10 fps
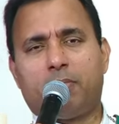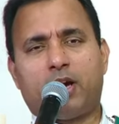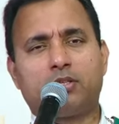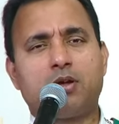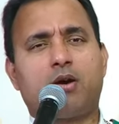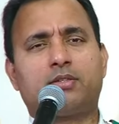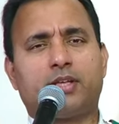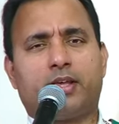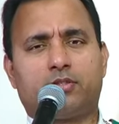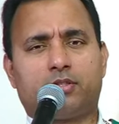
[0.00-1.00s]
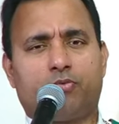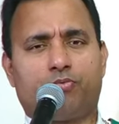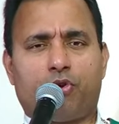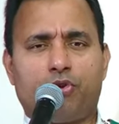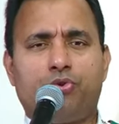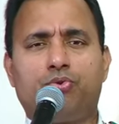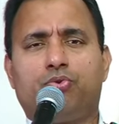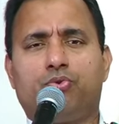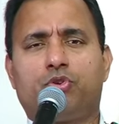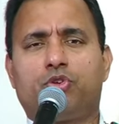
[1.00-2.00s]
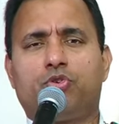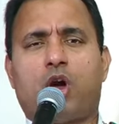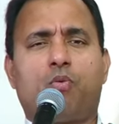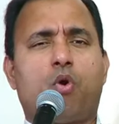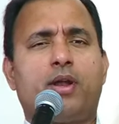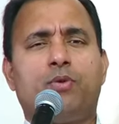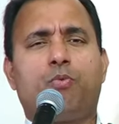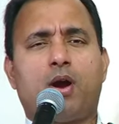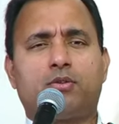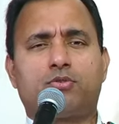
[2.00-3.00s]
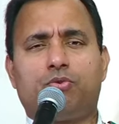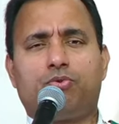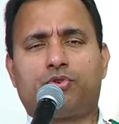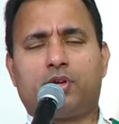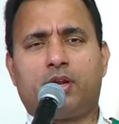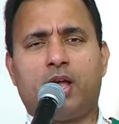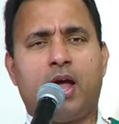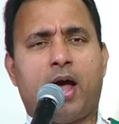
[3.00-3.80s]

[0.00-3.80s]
But God says, for you, you have only one solution.